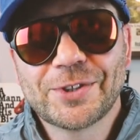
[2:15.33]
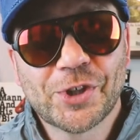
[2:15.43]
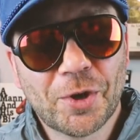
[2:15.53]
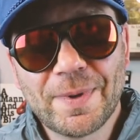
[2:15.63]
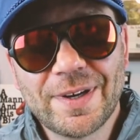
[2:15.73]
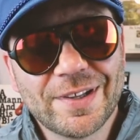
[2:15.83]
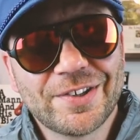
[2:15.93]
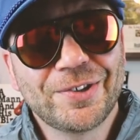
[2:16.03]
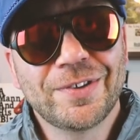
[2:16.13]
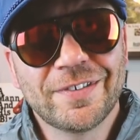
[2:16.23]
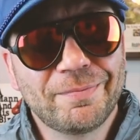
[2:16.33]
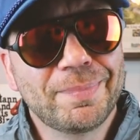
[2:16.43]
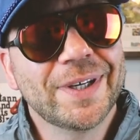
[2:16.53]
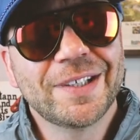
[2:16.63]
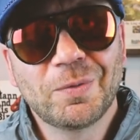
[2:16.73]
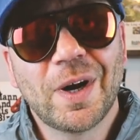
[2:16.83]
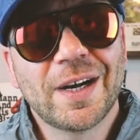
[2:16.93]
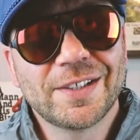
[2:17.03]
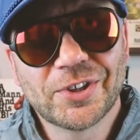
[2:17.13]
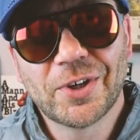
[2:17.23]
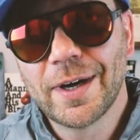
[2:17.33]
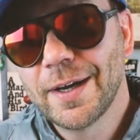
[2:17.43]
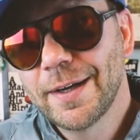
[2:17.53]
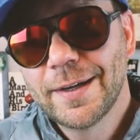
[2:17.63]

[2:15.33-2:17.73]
chirping to the tune of Budweiser.